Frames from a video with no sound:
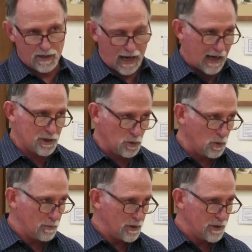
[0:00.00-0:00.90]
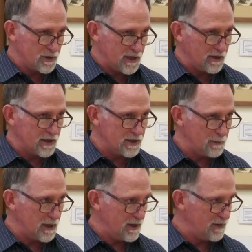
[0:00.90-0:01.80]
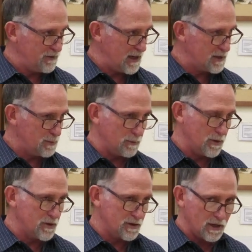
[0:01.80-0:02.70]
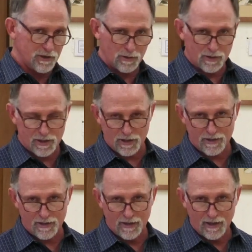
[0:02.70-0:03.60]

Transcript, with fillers: Actual murders, killing somebody in the flesh, but murders also is just